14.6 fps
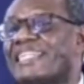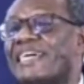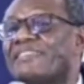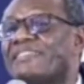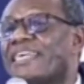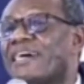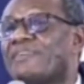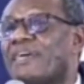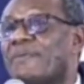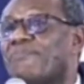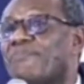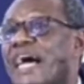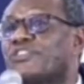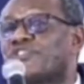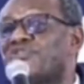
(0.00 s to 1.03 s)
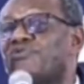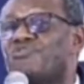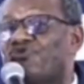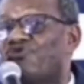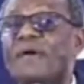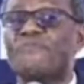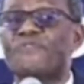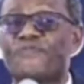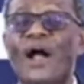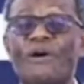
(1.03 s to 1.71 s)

the, the, blood should dry before I go